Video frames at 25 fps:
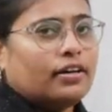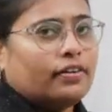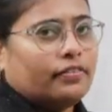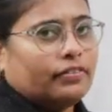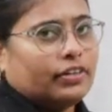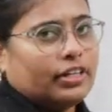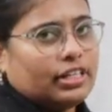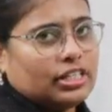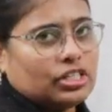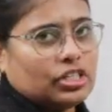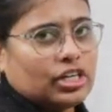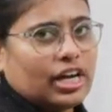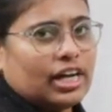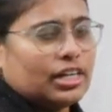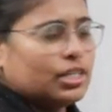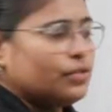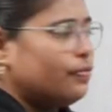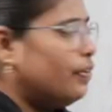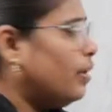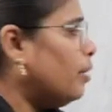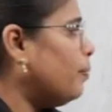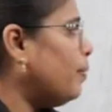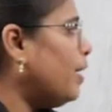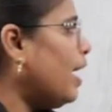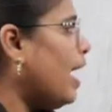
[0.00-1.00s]
discharge
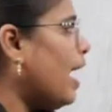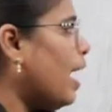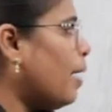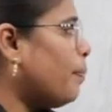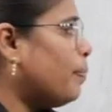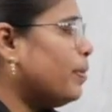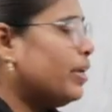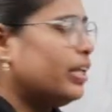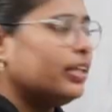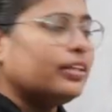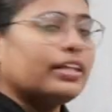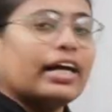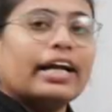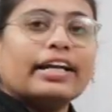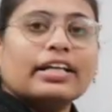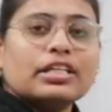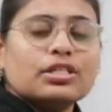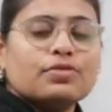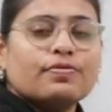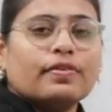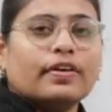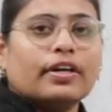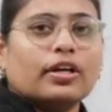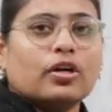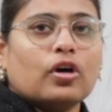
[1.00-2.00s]
will be happening. That is,
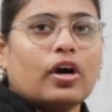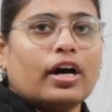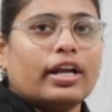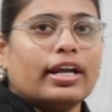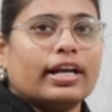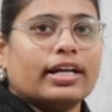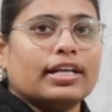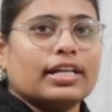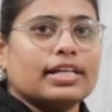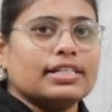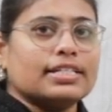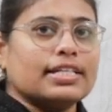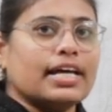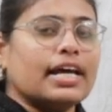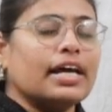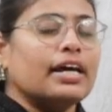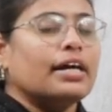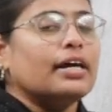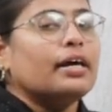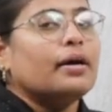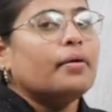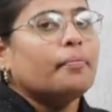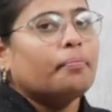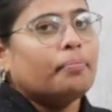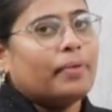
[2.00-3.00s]
we will call it as a
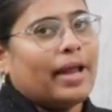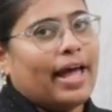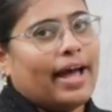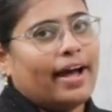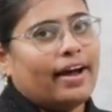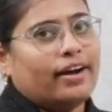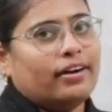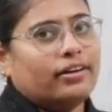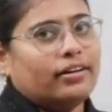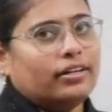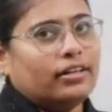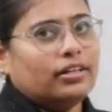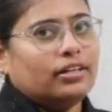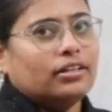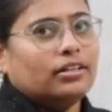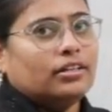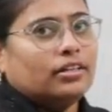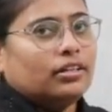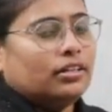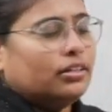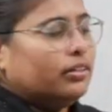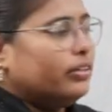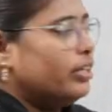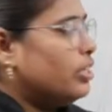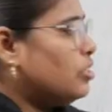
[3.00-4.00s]
planned
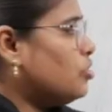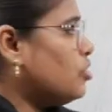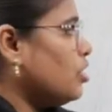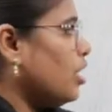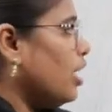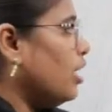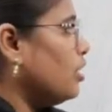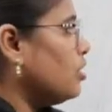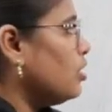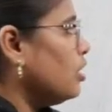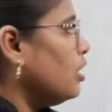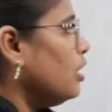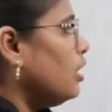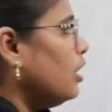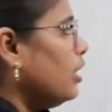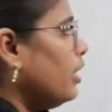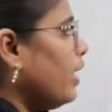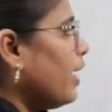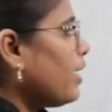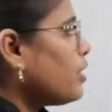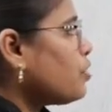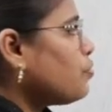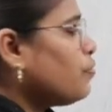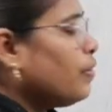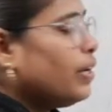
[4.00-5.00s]
discharge.
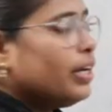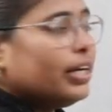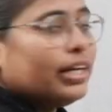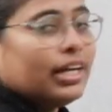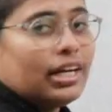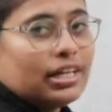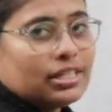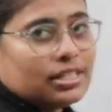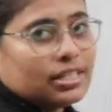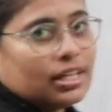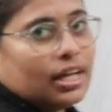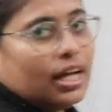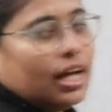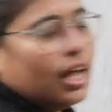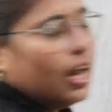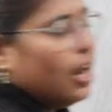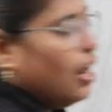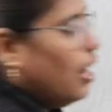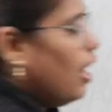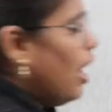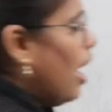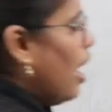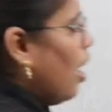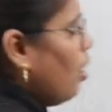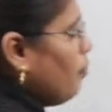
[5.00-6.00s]
Next one is
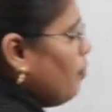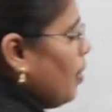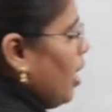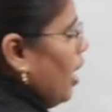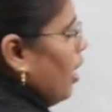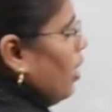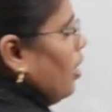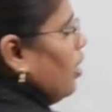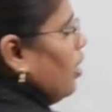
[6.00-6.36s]
Lama.